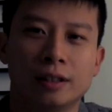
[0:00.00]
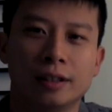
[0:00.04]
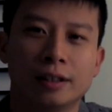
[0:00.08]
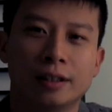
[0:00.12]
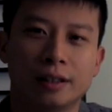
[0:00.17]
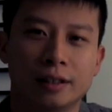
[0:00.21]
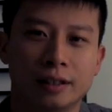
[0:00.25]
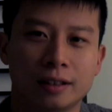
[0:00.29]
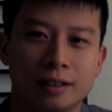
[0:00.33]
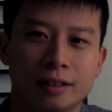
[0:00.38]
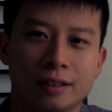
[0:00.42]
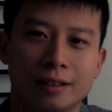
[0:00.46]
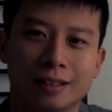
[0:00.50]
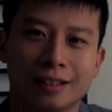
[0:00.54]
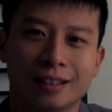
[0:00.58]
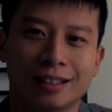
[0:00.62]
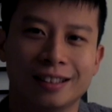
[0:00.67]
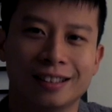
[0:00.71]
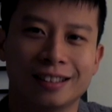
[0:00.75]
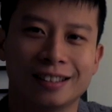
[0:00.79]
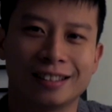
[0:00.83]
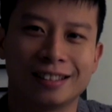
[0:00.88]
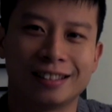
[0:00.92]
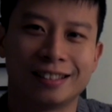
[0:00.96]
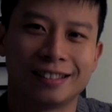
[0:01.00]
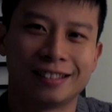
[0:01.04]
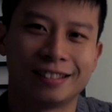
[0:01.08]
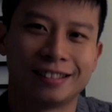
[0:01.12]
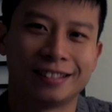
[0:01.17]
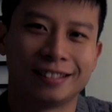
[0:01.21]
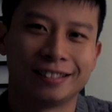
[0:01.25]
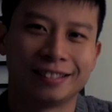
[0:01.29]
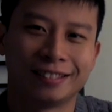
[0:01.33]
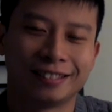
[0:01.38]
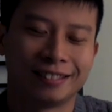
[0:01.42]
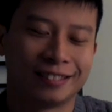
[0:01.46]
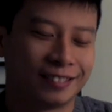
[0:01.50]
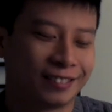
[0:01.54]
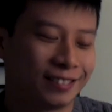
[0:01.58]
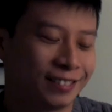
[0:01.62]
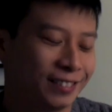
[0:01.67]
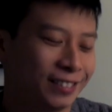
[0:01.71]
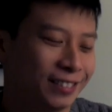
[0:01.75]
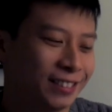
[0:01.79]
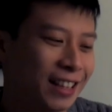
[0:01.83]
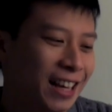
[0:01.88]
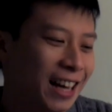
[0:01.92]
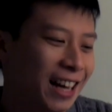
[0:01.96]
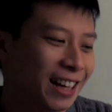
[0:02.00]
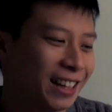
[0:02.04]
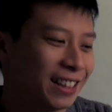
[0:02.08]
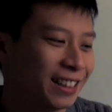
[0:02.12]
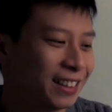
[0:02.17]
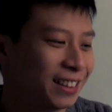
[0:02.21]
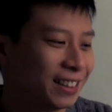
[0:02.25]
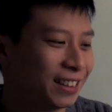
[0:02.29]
and yeah.